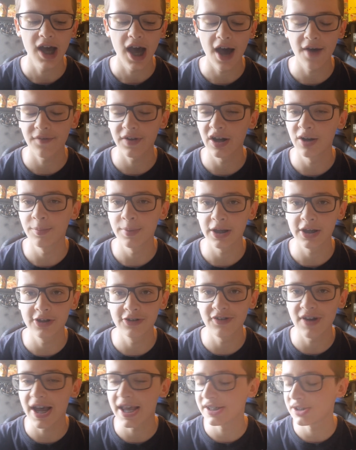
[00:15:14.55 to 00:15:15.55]
I think it'll be
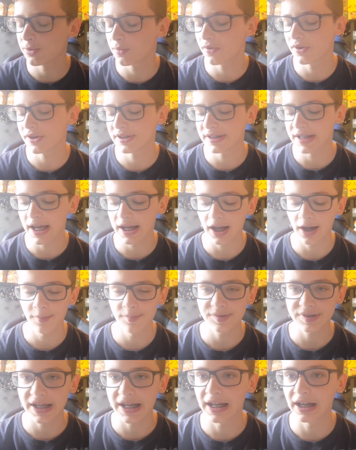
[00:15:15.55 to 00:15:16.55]
crazy when this set
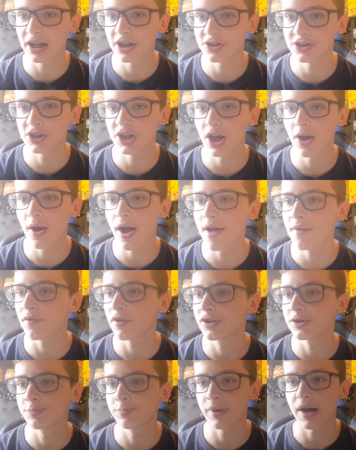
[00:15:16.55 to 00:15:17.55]
comes to English. You know,
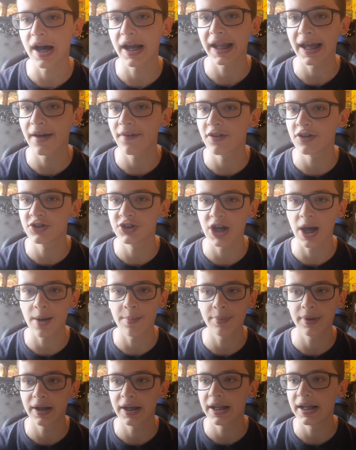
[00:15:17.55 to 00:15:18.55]
everyone's buying out the
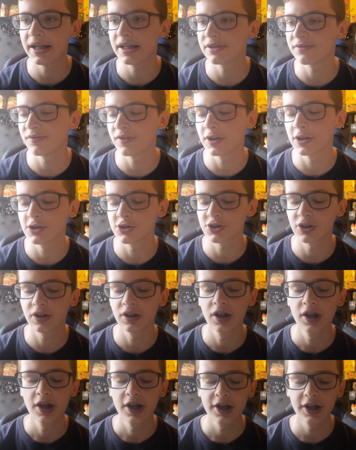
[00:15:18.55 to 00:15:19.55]
Japanese
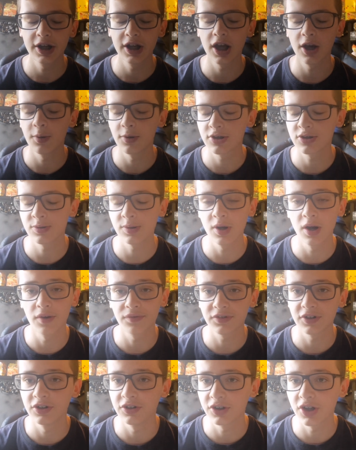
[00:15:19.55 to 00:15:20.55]
version, you know, which we
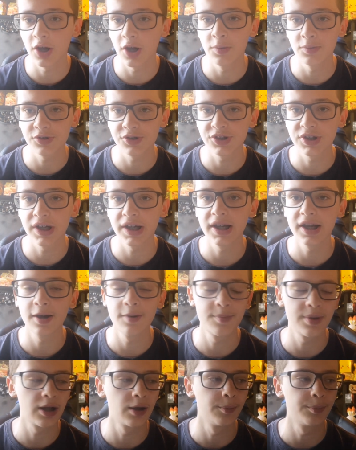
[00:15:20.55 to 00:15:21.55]
often don't see
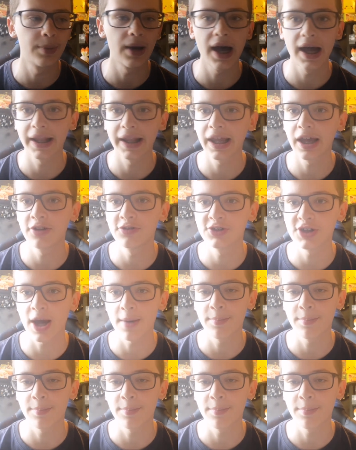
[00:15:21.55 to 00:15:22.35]
people buying out